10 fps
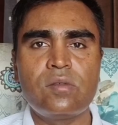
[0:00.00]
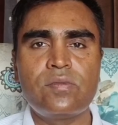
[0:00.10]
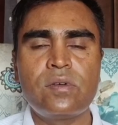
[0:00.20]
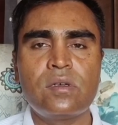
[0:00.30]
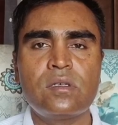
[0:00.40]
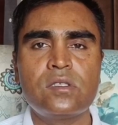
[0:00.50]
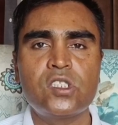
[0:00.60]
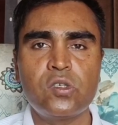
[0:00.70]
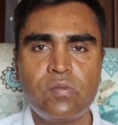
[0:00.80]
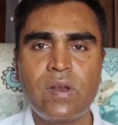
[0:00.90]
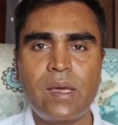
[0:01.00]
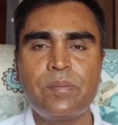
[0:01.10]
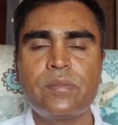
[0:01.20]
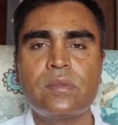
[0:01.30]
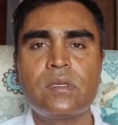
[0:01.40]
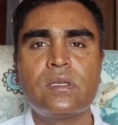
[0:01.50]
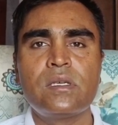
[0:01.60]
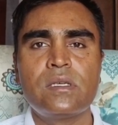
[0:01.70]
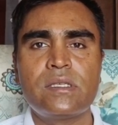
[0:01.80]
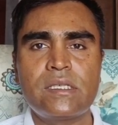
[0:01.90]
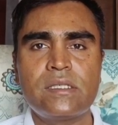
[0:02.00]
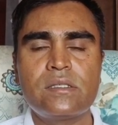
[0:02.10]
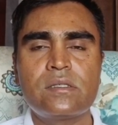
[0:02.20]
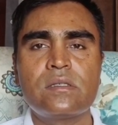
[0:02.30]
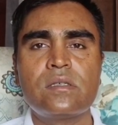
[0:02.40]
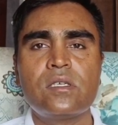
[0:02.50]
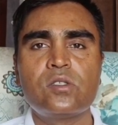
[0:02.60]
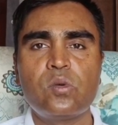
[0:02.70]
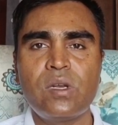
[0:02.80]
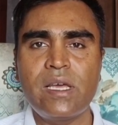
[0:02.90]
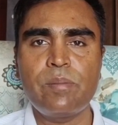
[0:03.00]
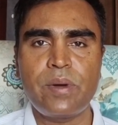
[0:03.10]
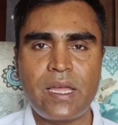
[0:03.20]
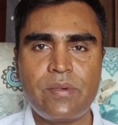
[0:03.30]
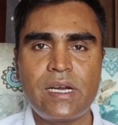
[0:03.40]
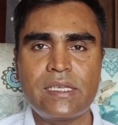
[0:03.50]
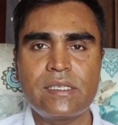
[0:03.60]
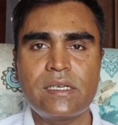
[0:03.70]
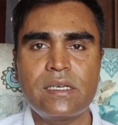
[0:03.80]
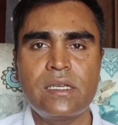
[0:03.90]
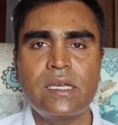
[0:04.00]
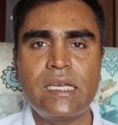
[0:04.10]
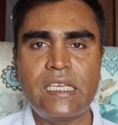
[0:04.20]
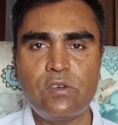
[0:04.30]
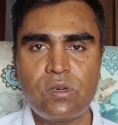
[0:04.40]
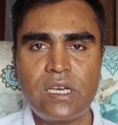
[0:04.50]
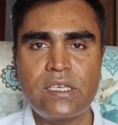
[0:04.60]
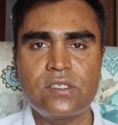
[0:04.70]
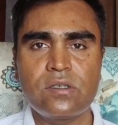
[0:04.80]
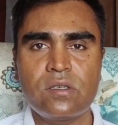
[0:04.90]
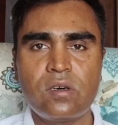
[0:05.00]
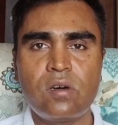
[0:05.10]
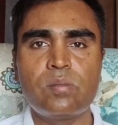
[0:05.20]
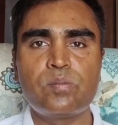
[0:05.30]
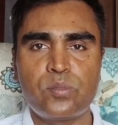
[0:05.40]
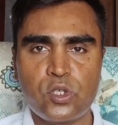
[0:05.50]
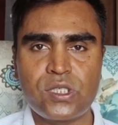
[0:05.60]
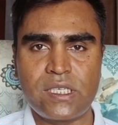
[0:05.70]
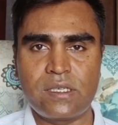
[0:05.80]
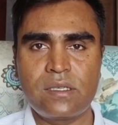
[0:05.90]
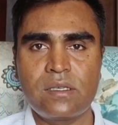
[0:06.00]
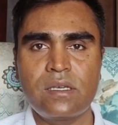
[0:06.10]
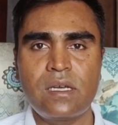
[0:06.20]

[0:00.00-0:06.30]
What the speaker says: of Thuflep, that is thulium fiber laser enucleation of prostate,